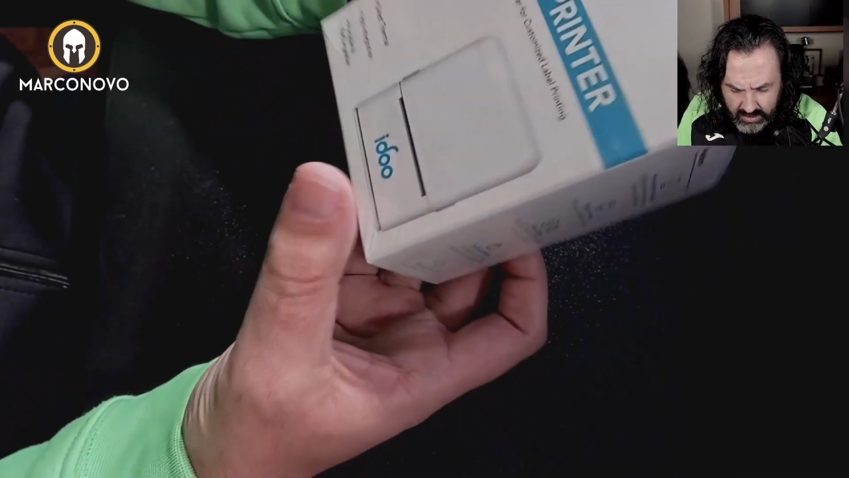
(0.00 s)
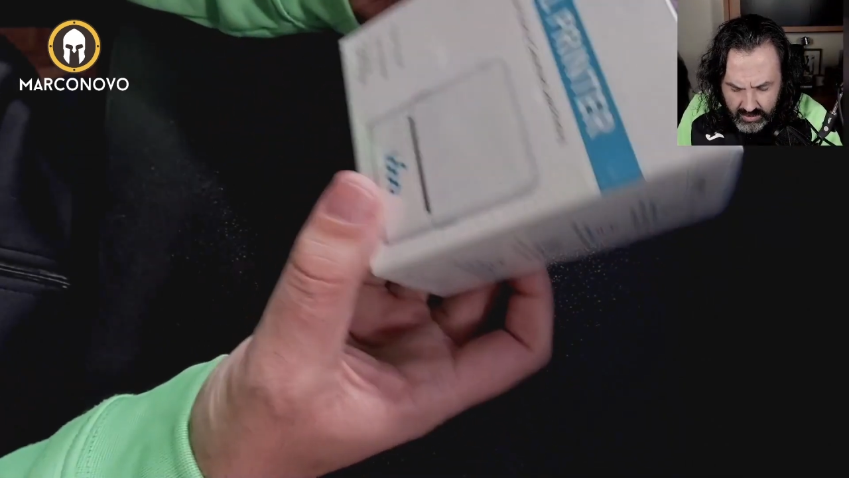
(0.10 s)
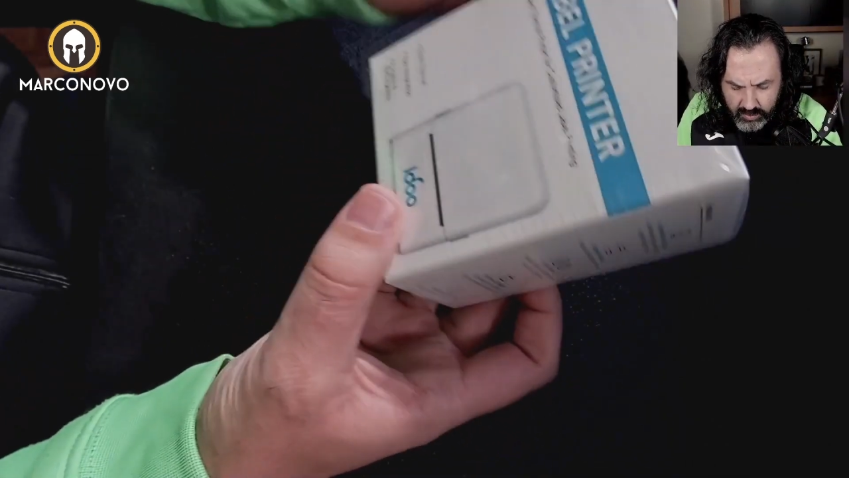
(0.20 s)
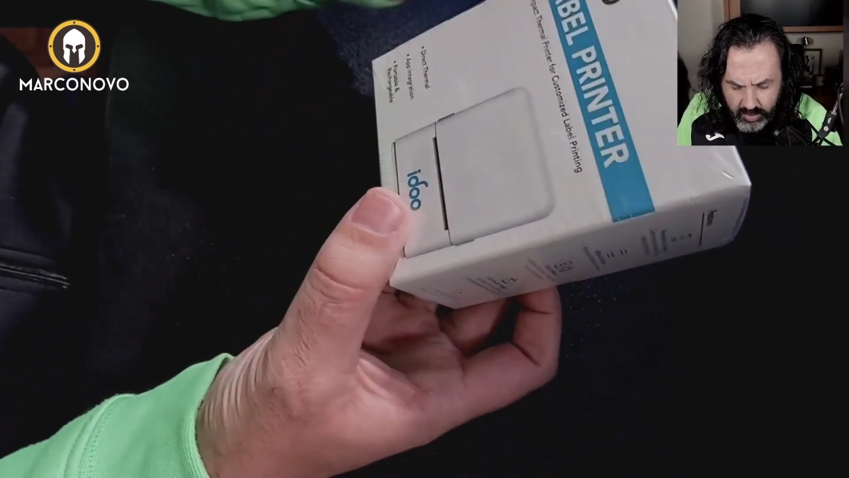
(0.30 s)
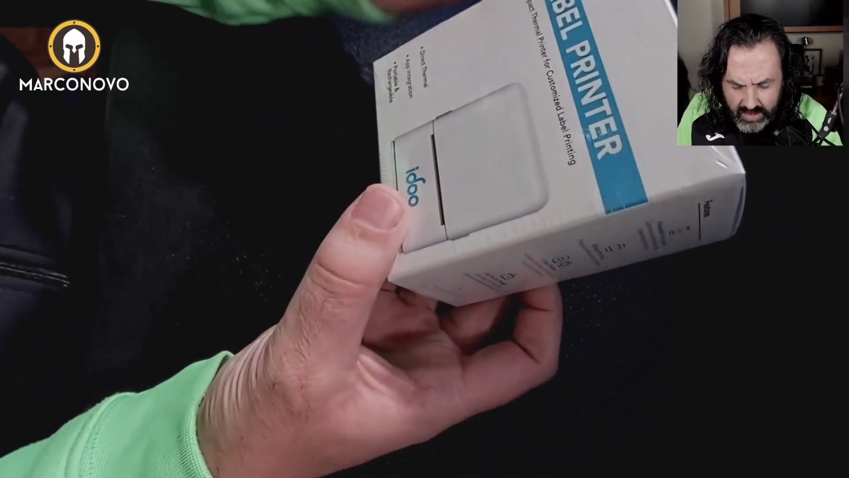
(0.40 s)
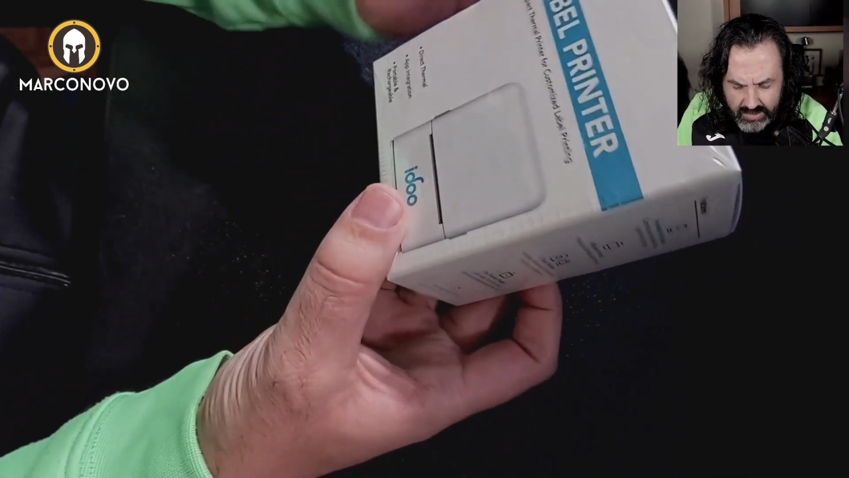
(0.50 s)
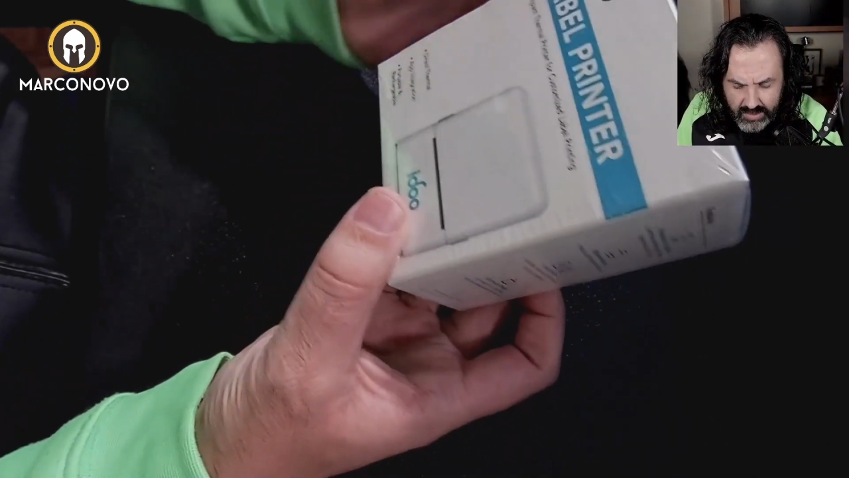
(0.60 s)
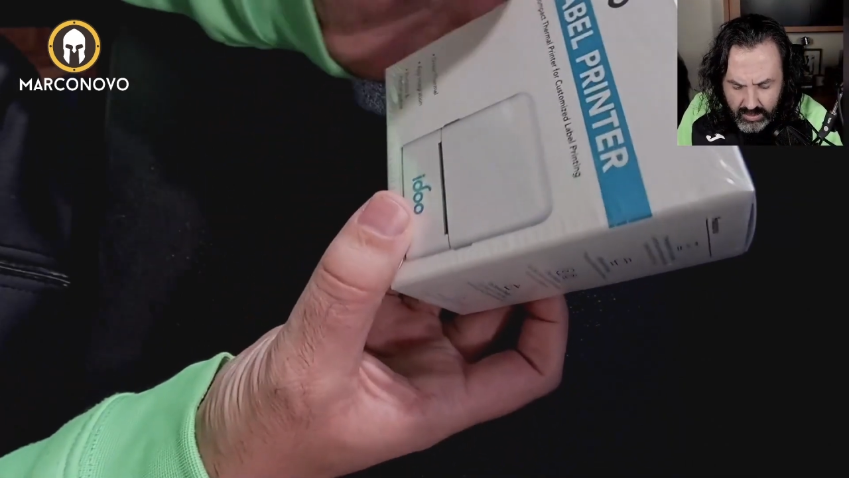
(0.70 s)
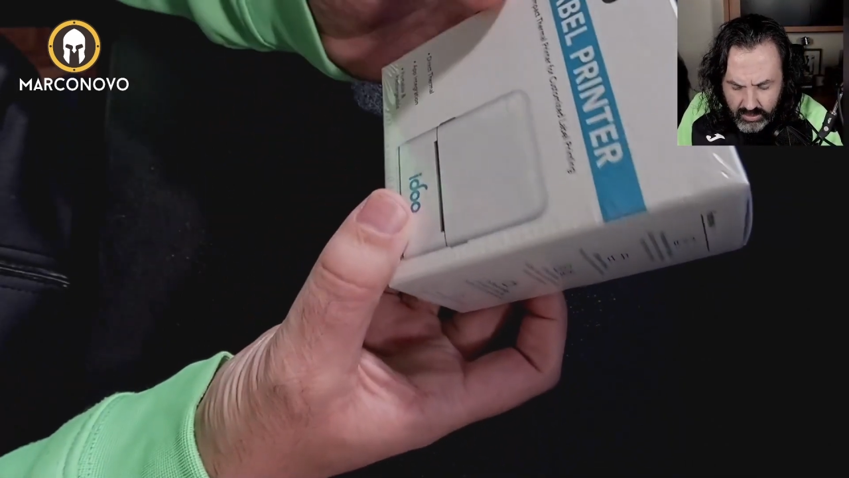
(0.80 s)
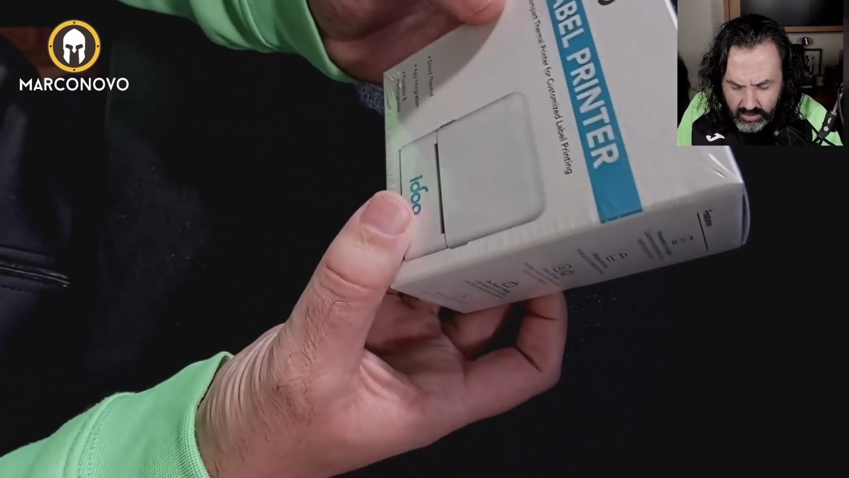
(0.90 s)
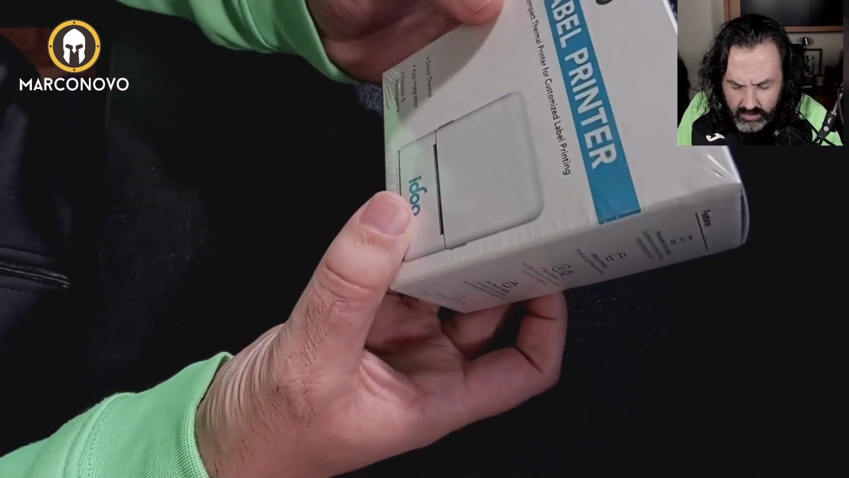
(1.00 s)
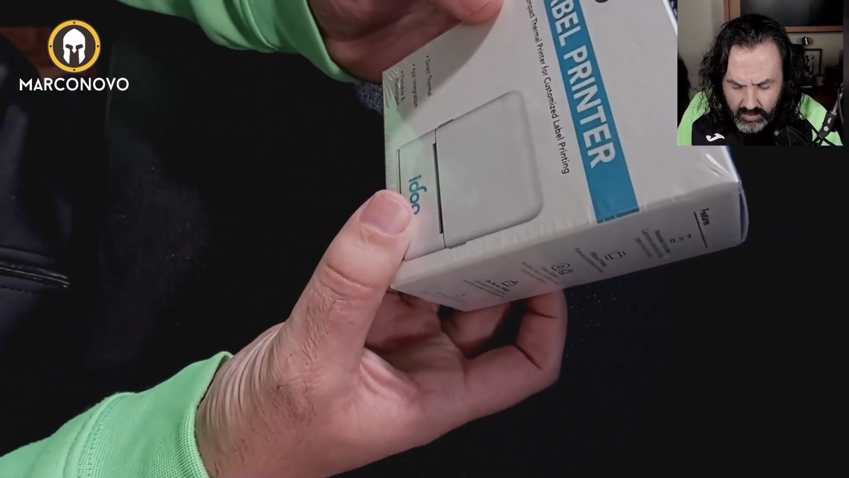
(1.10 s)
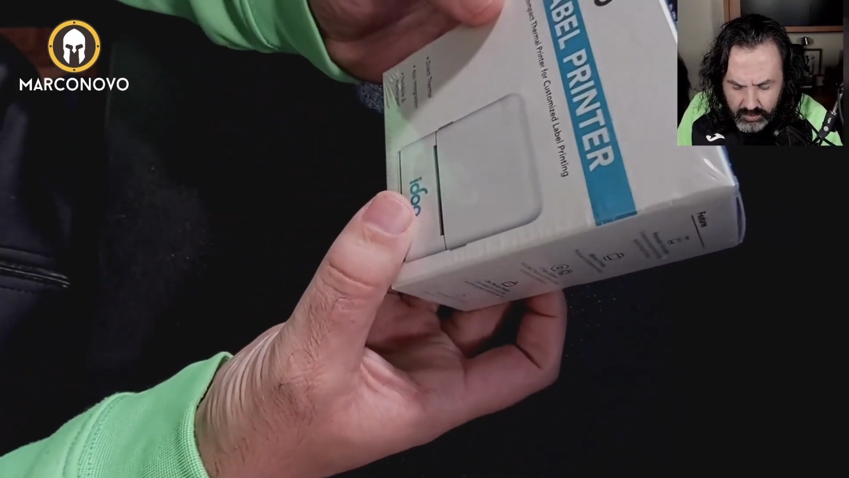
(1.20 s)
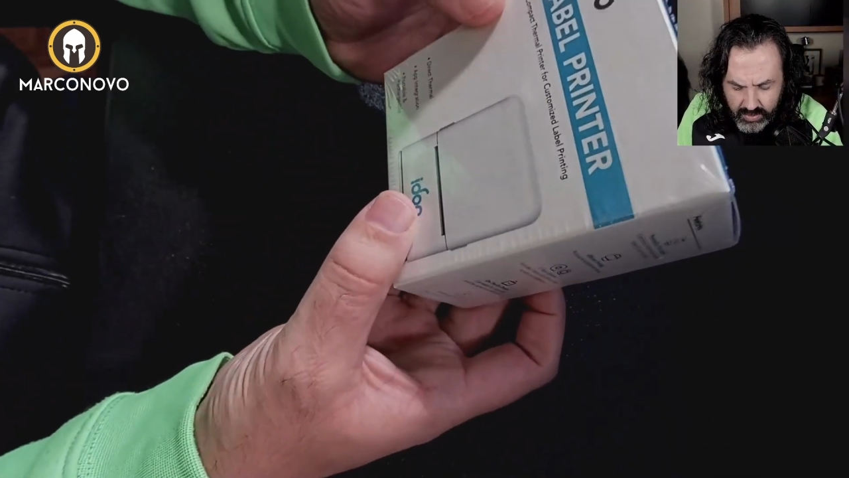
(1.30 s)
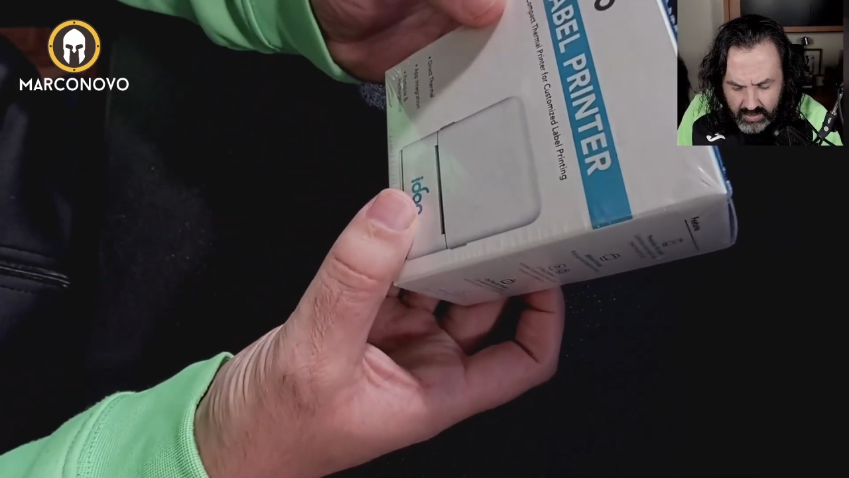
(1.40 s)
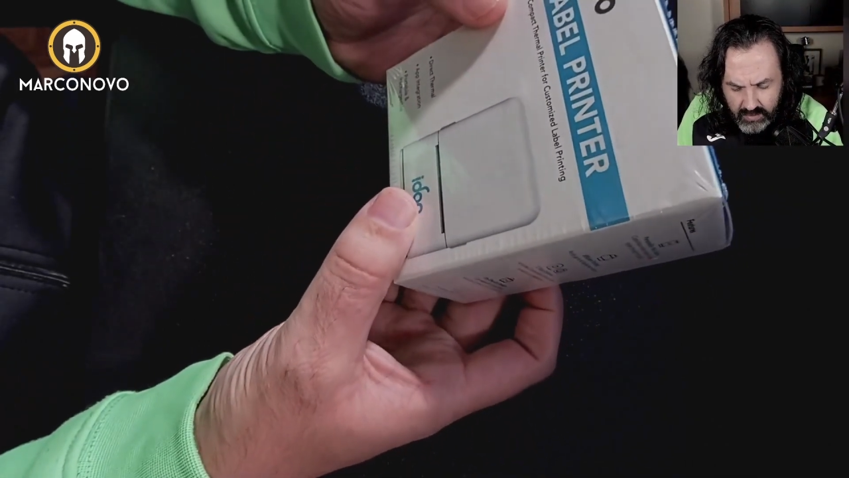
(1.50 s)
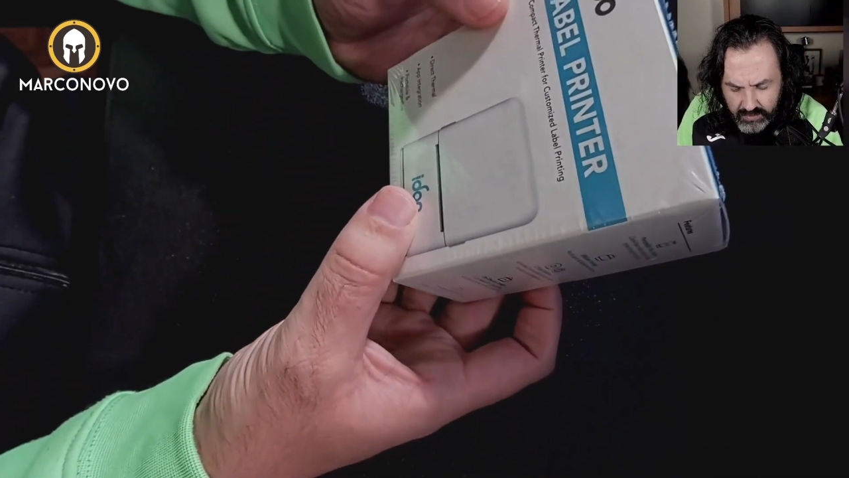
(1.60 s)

Compact thermal printer